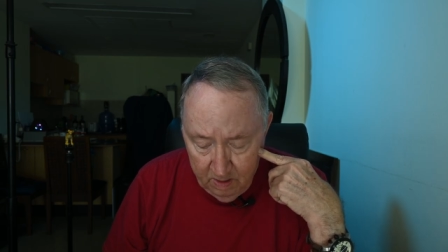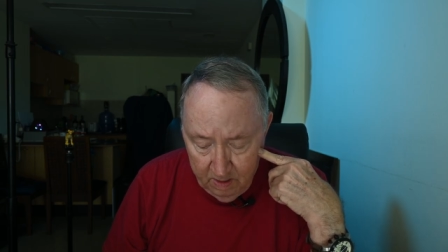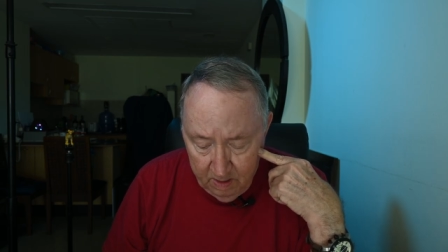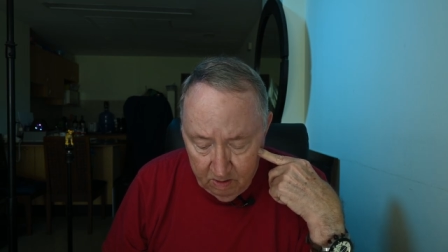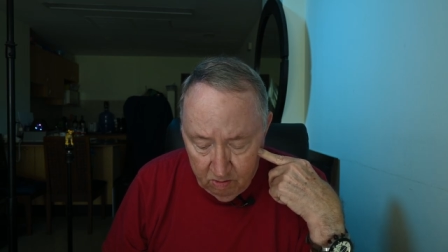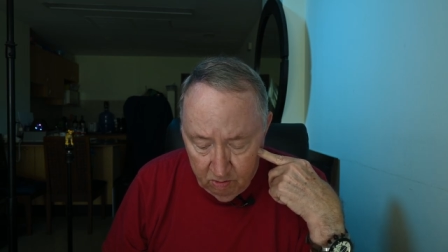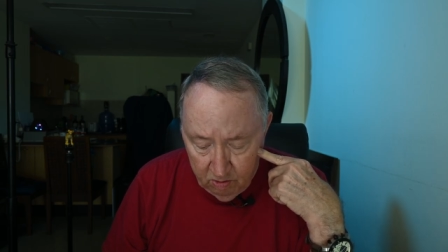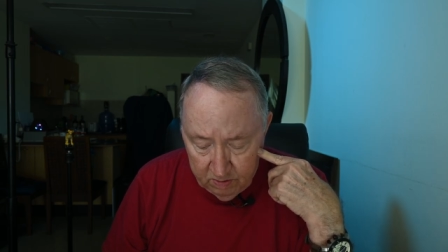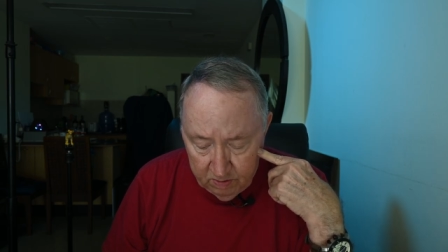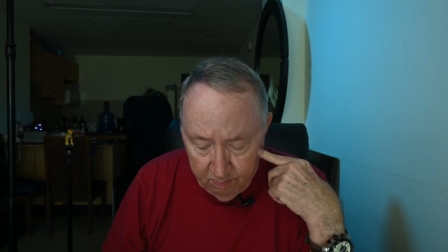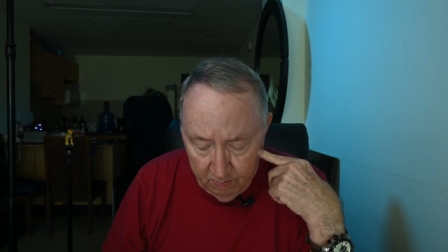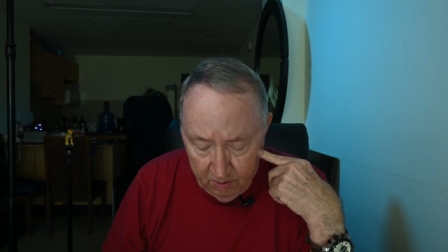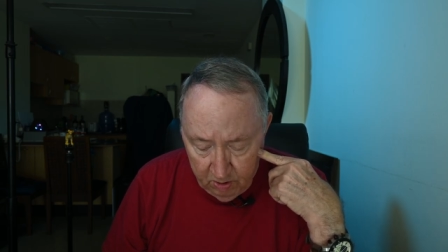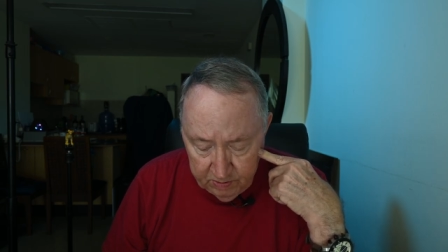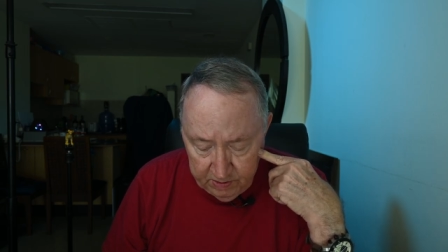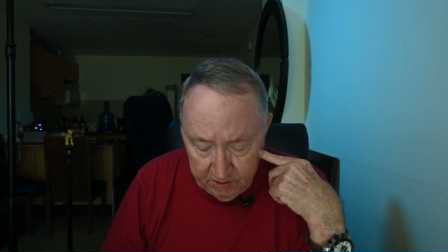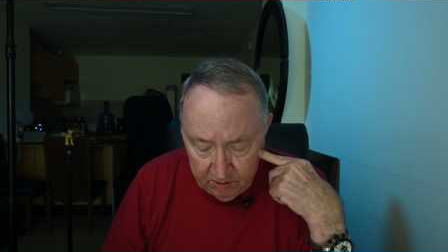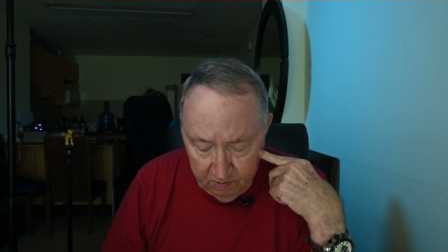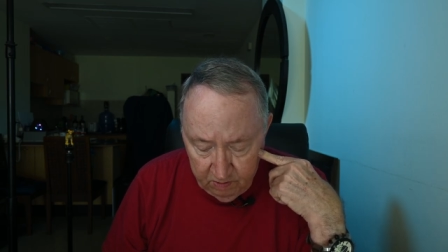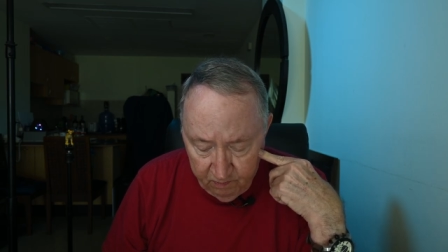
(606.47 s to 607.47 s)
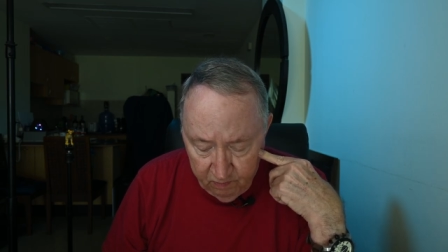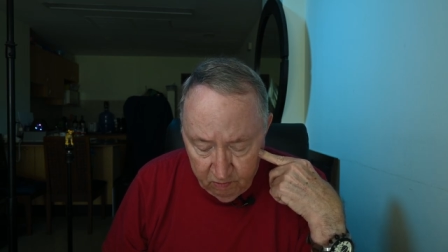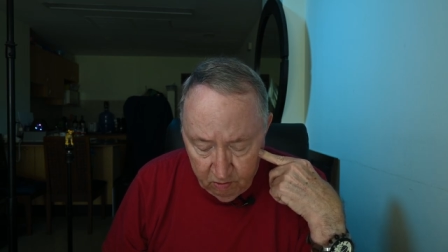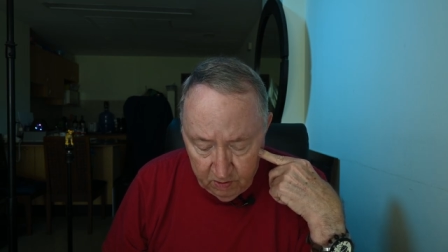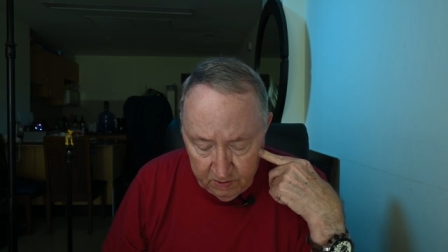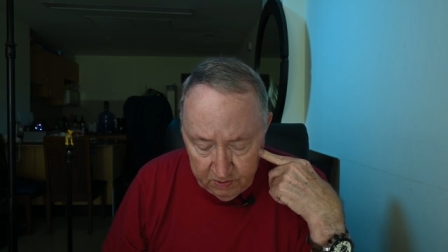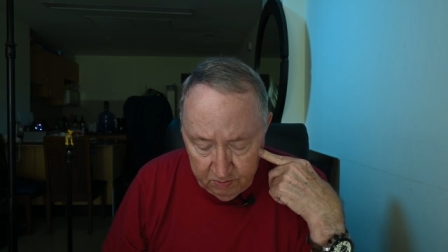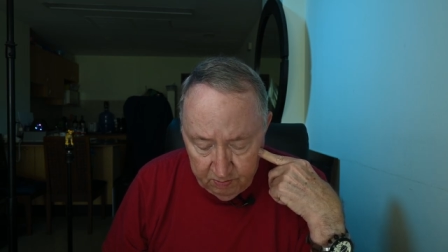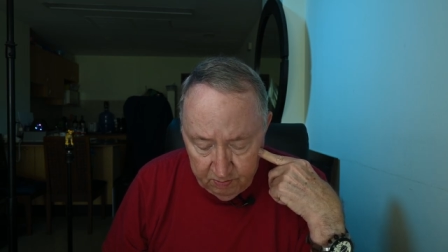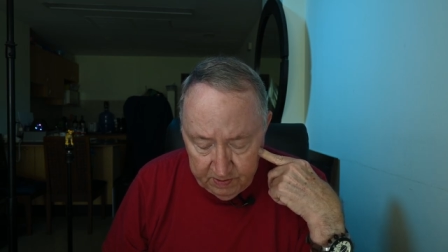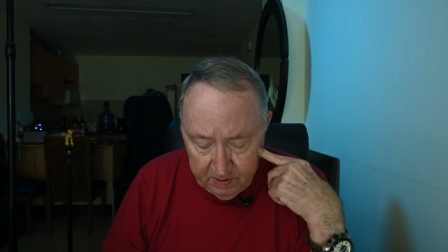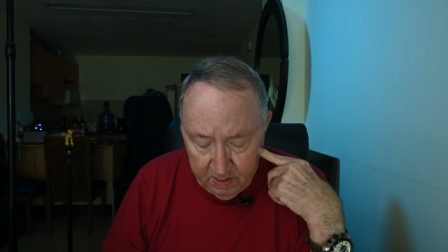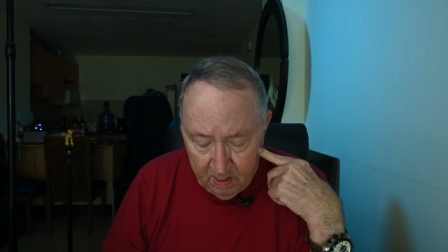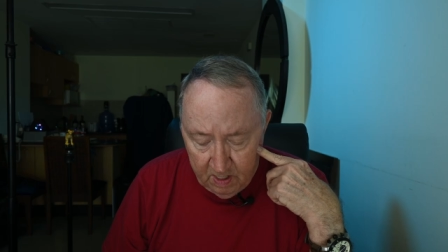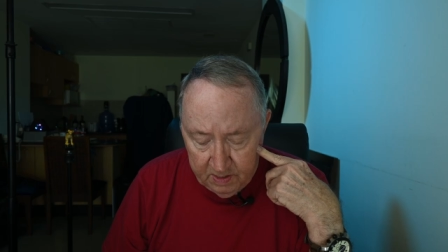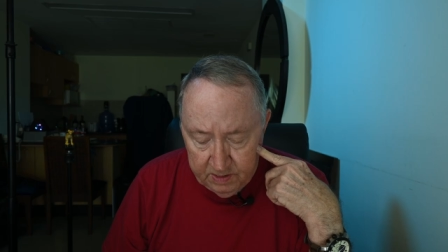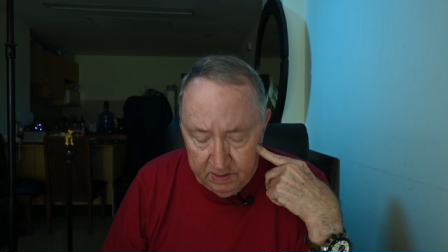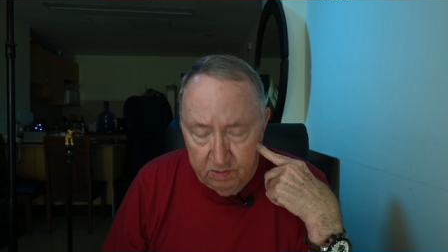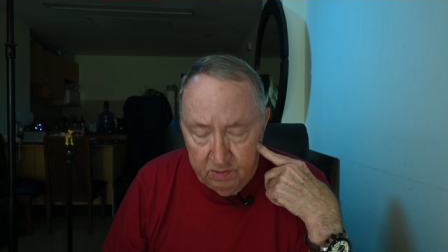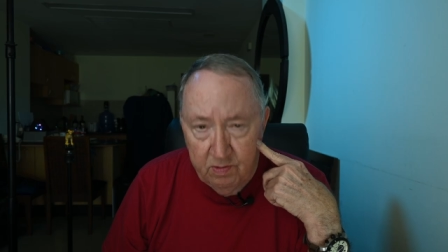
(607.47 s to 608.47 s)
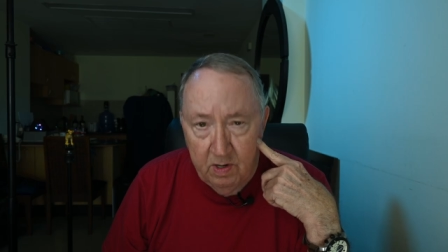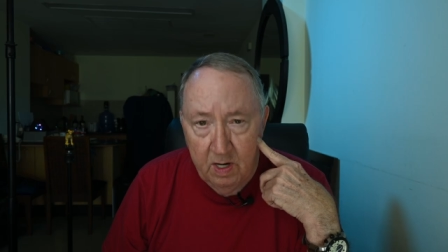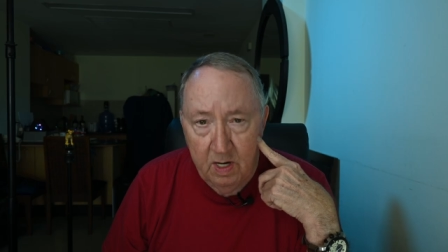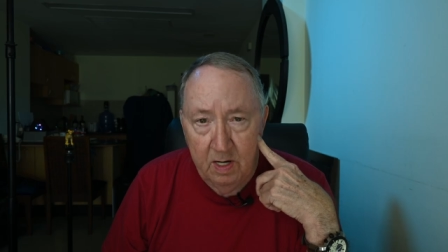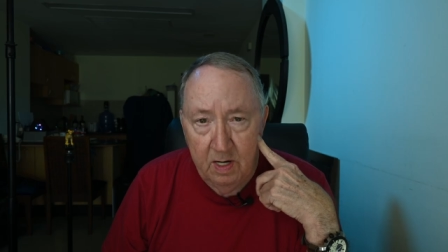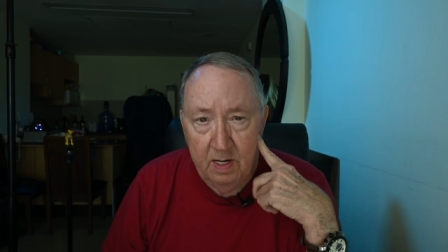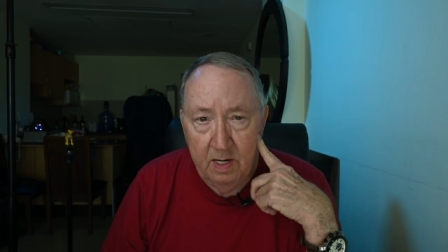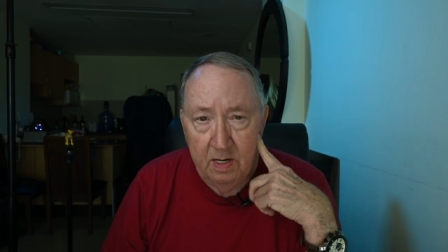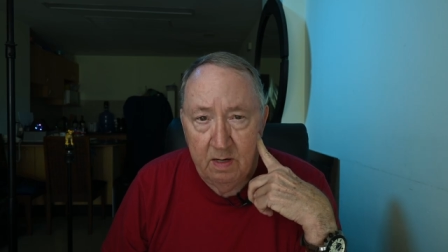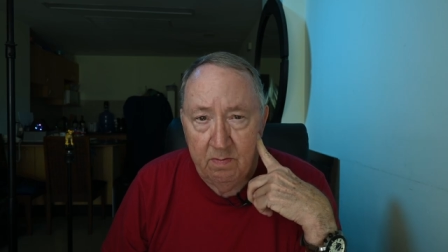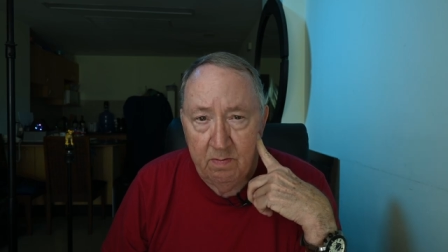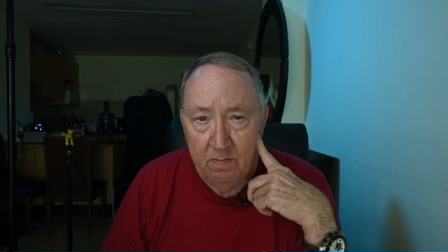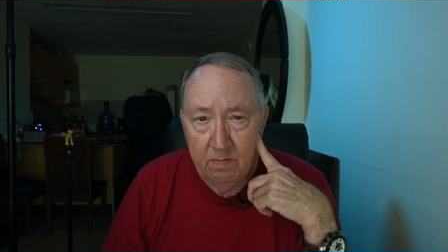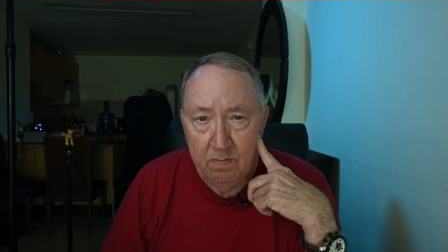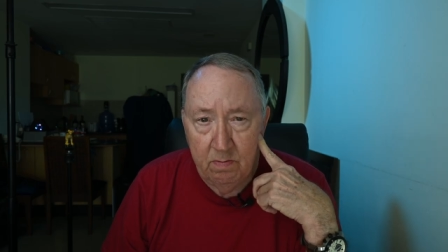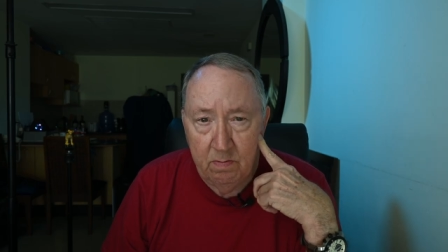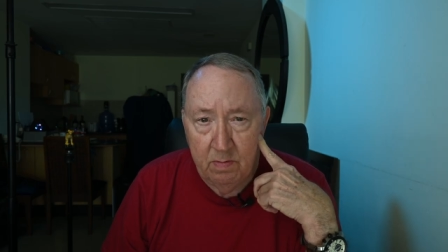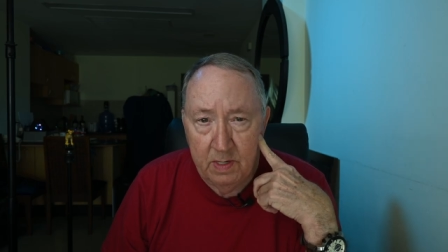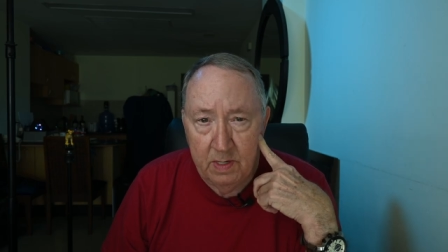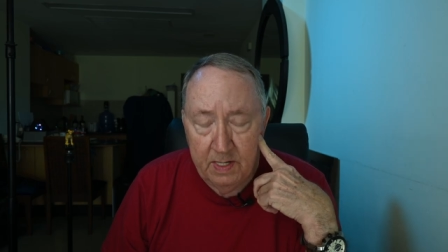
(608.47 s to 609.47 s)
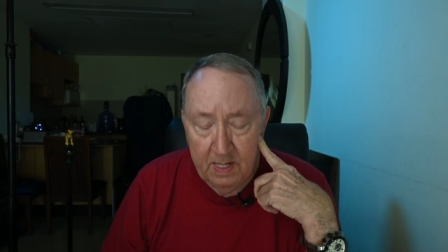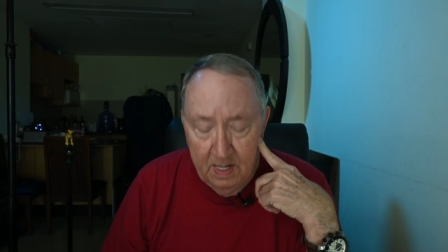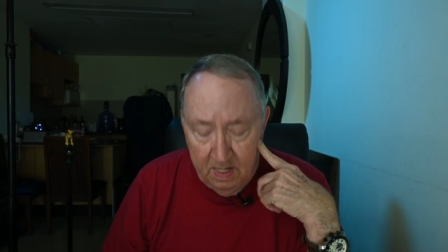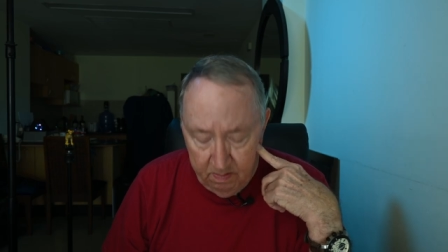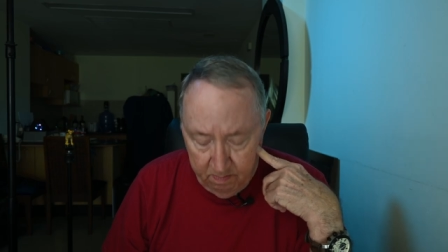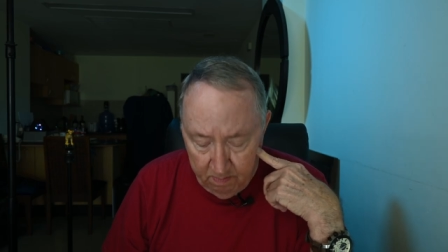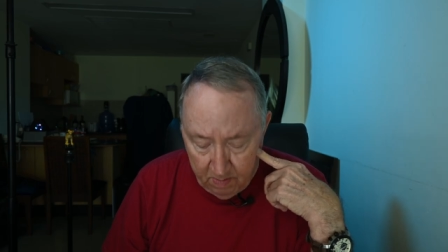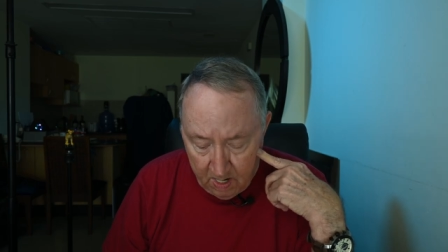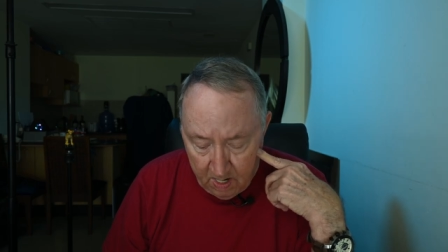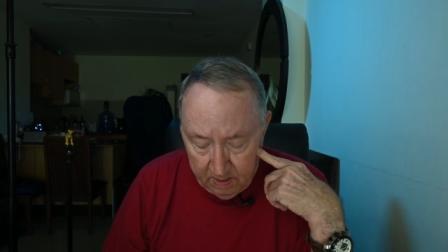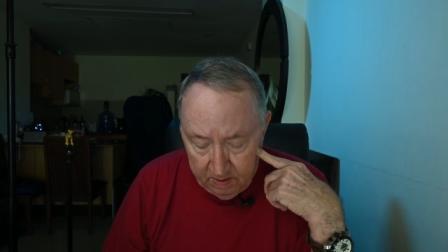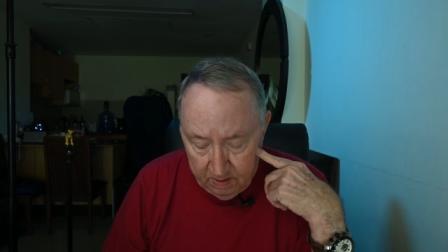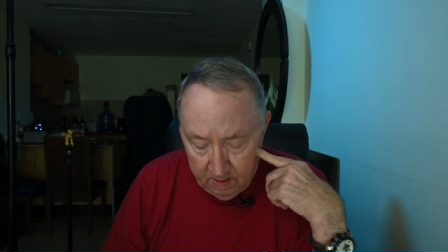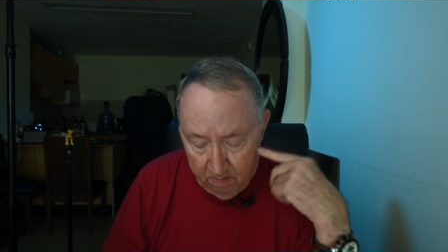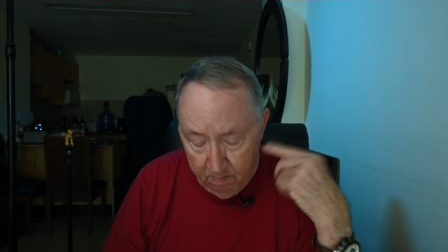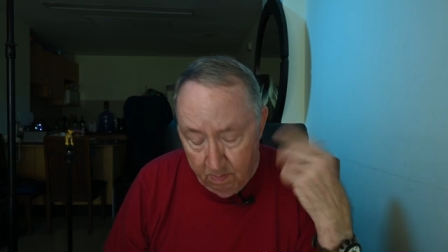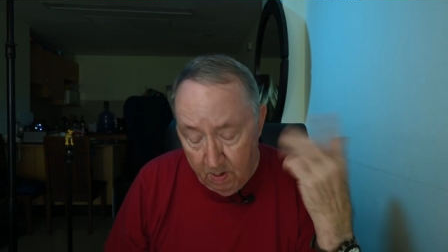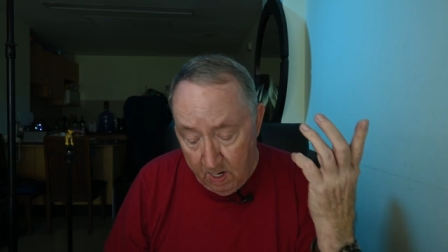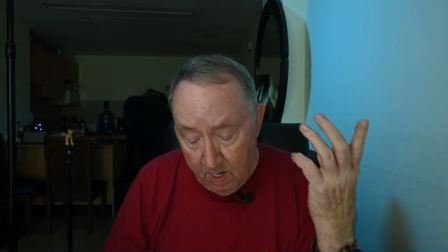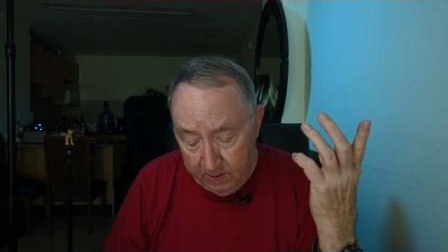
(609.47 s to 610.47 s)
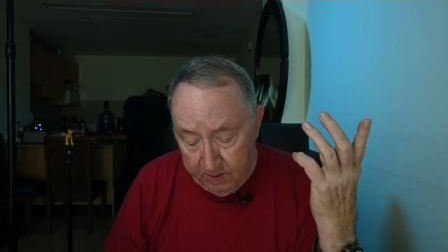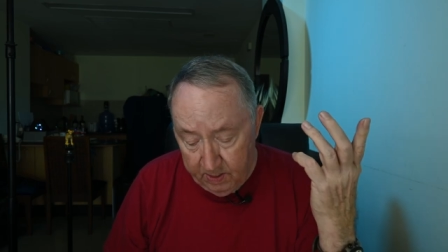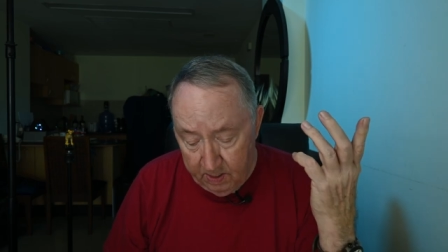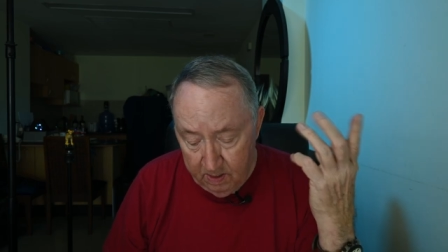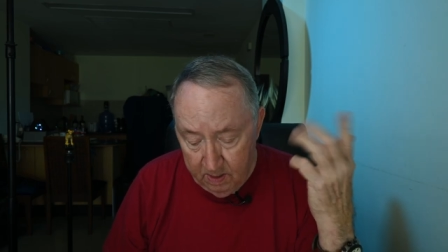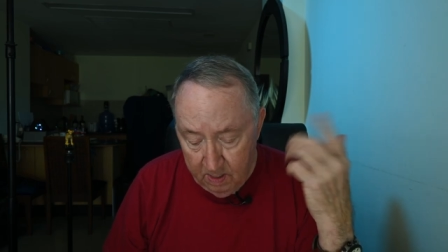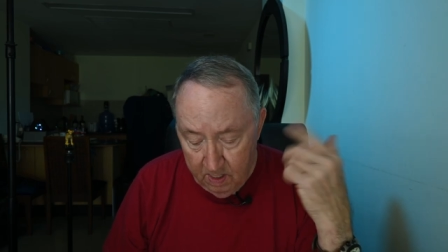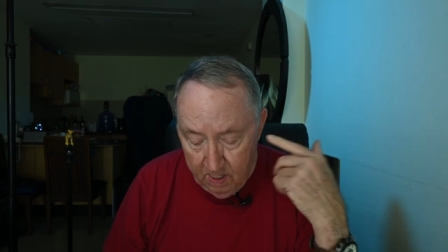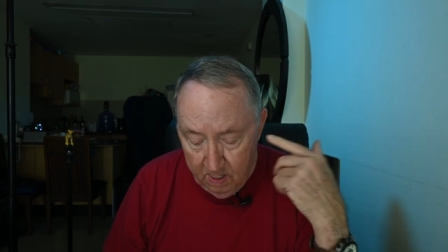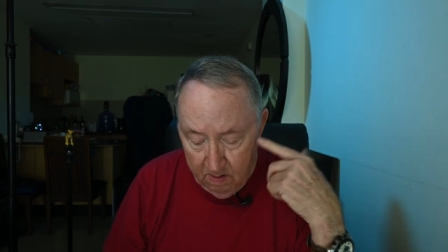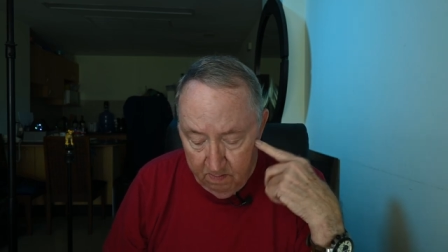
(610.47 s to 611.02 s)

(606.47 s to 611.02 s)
And of course, most of the force was concentrated in Mon- Mon- Manta,